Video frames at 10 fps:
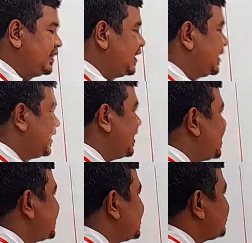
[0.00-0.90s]
a gear,
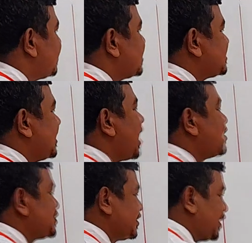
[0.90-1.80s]
this one is a
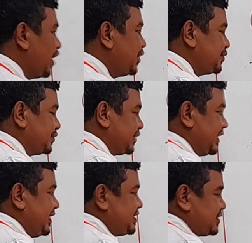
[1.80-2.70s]
stove,
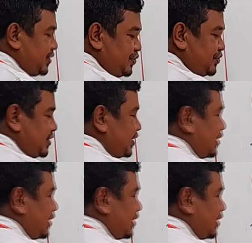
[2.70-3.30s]
right? So you should